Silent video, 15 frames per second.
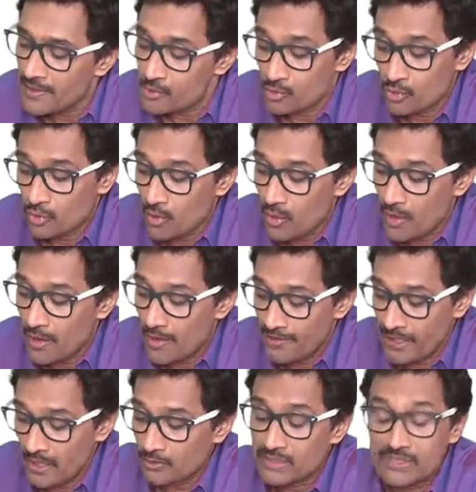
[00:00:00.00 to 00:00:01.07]
So
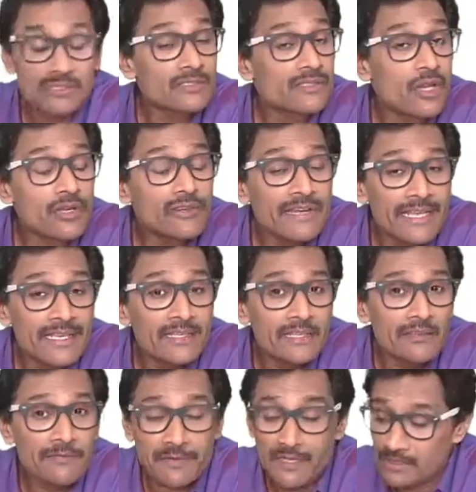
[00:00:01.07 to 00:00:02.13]
now this is not a regular
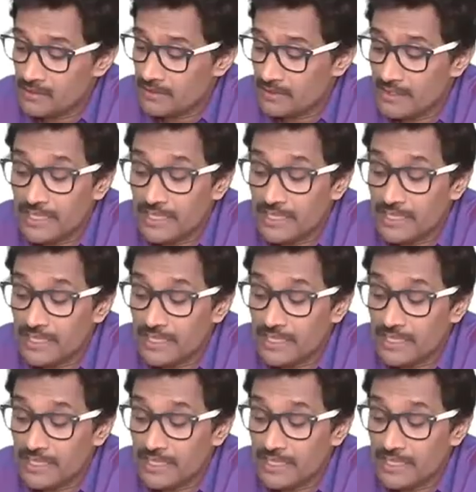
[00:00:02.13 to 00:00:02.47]
figure.